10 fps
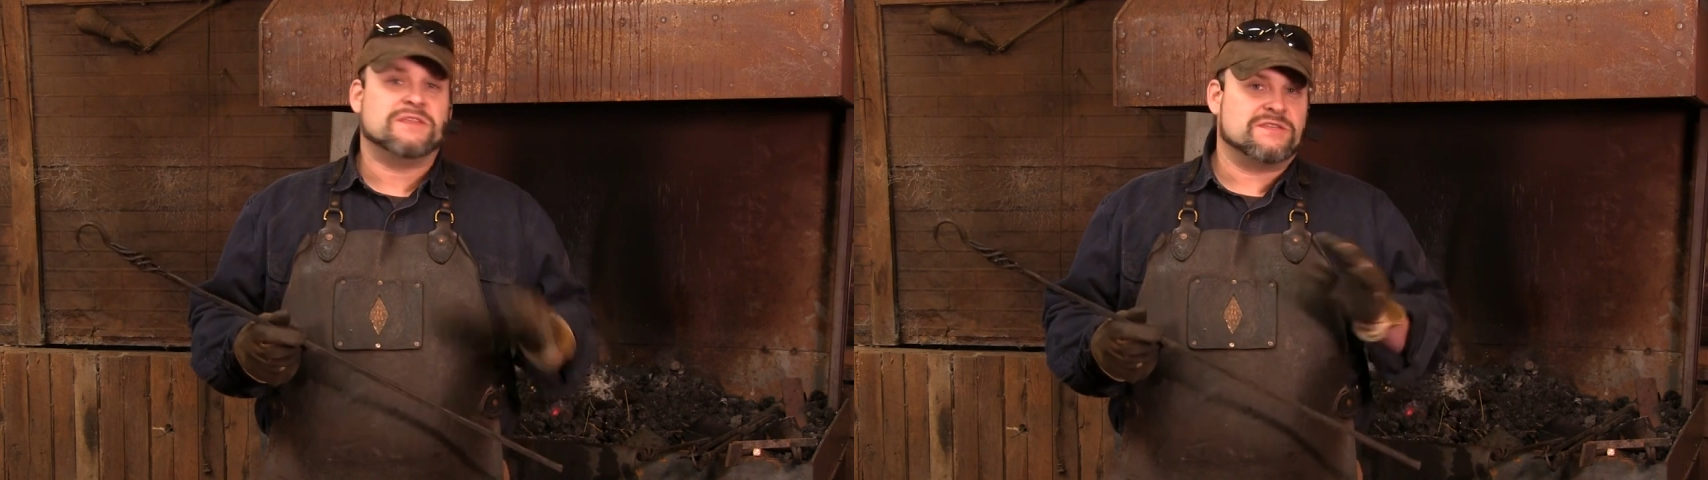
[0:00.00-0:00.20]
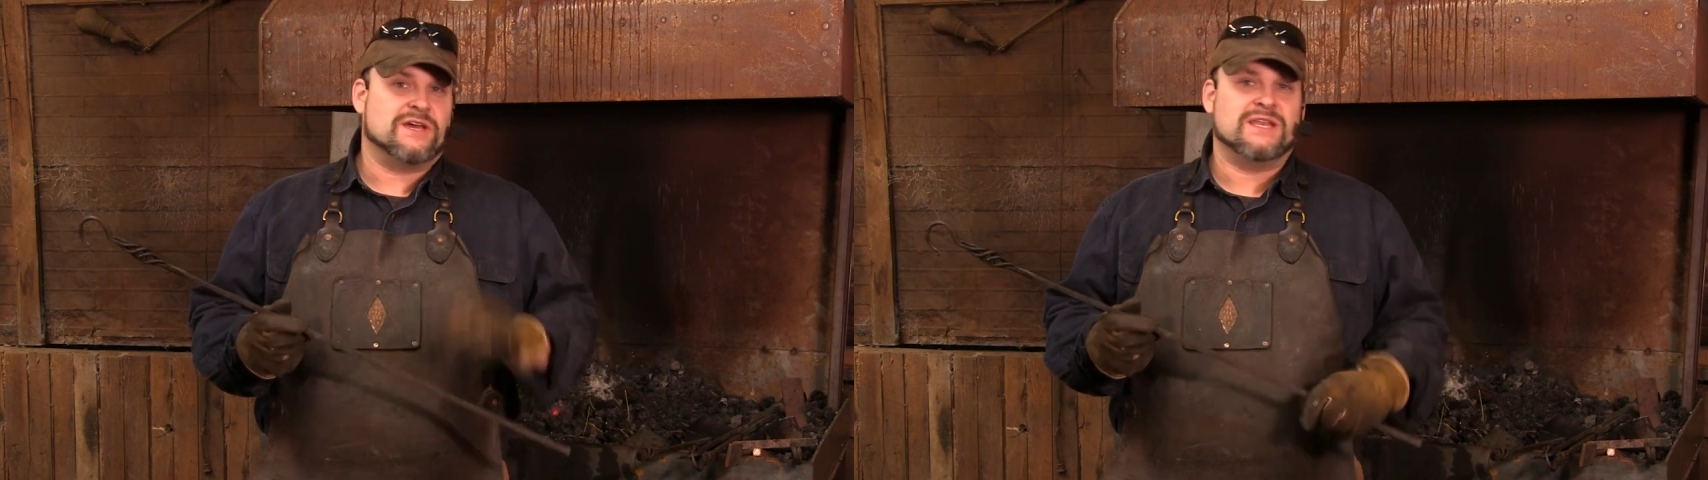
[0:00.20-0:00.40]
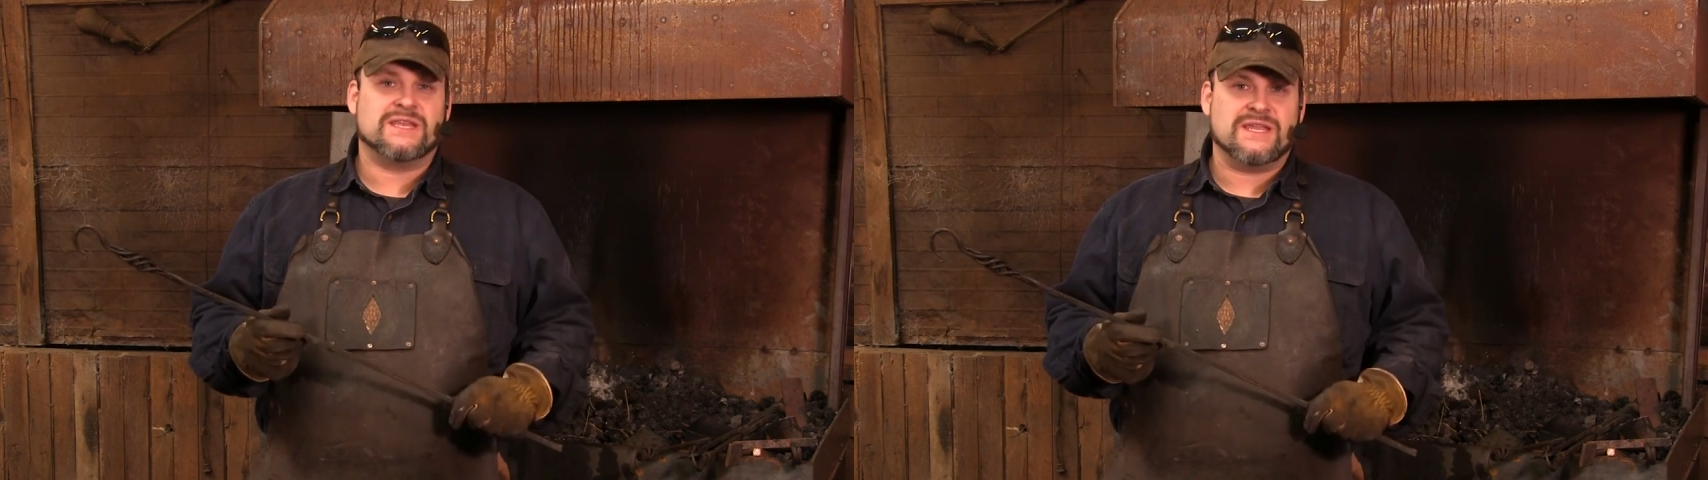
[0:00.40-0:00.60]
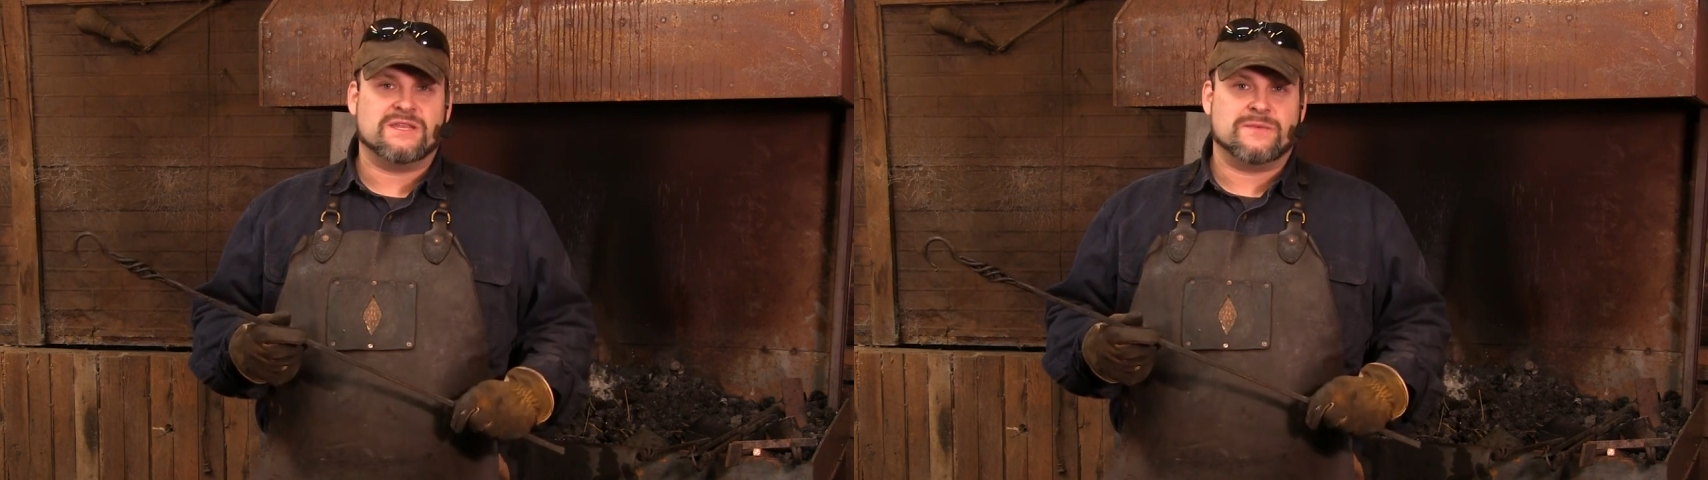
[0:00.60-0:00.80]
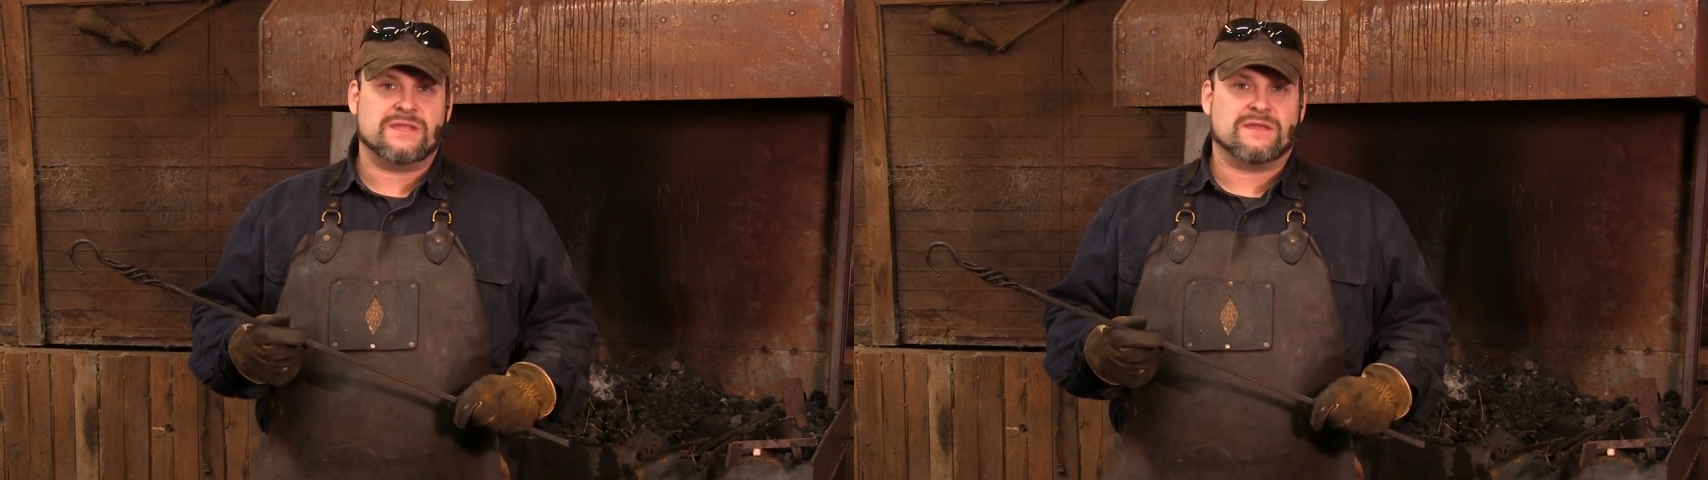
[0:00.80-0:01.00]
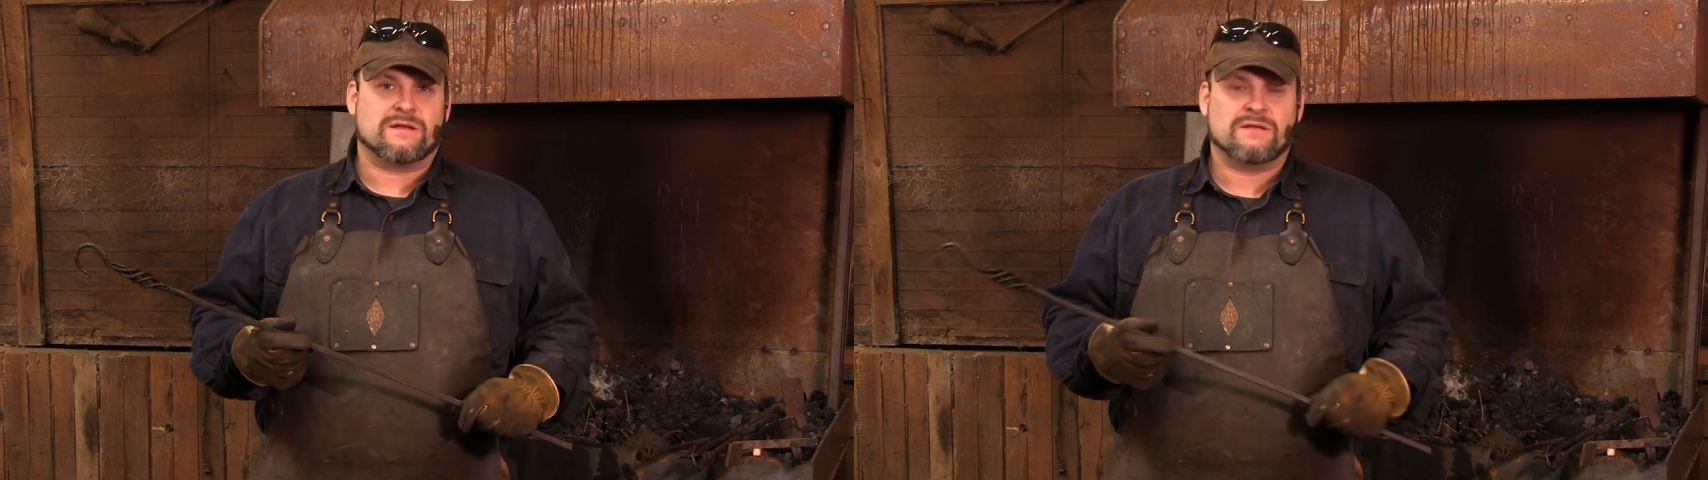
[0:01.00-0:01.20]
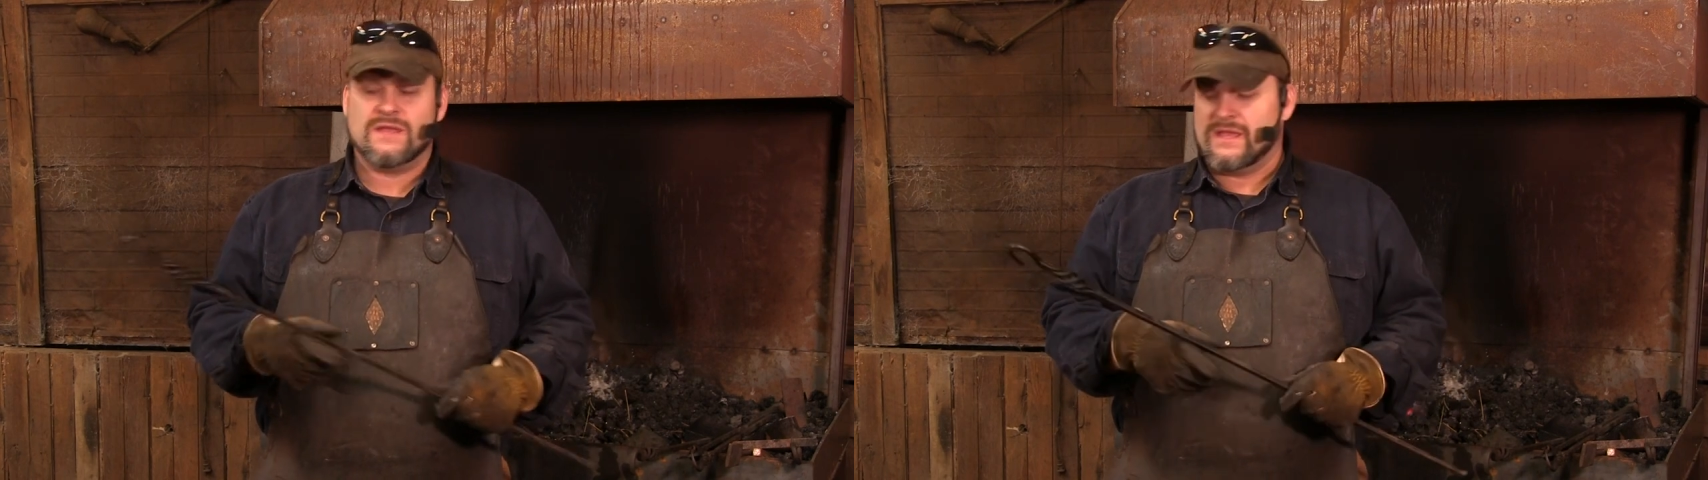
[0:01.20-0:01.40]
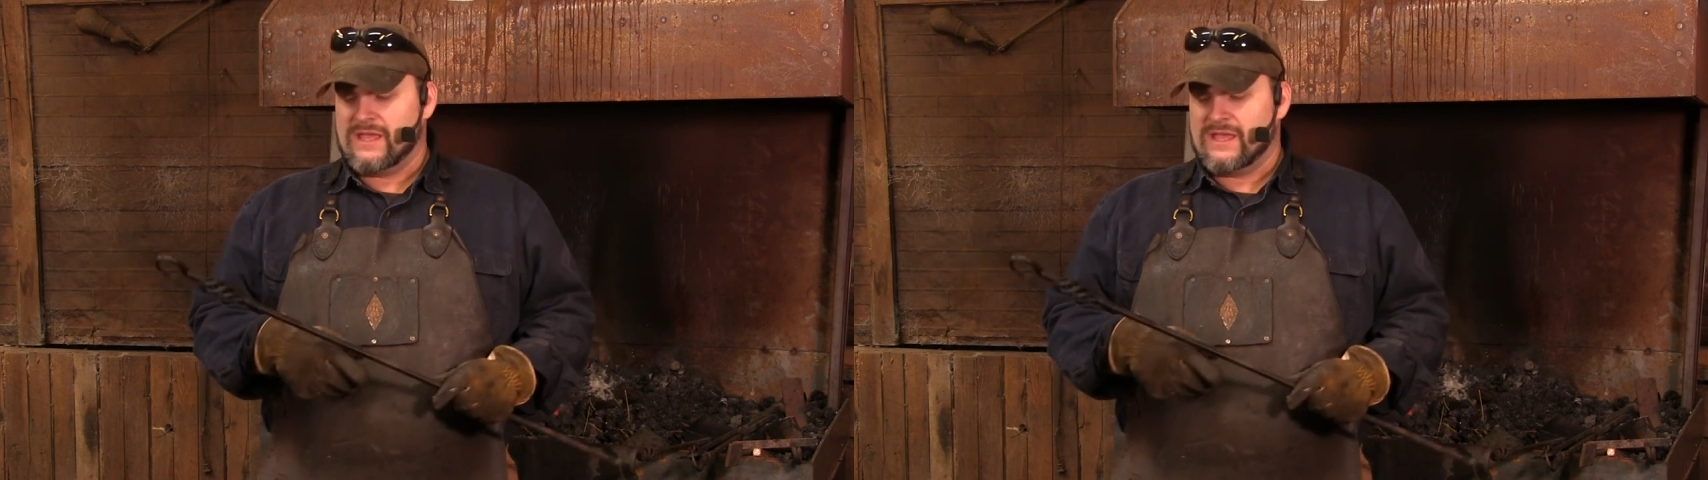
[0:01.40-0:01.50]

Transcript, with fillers: that doesn't need to be there.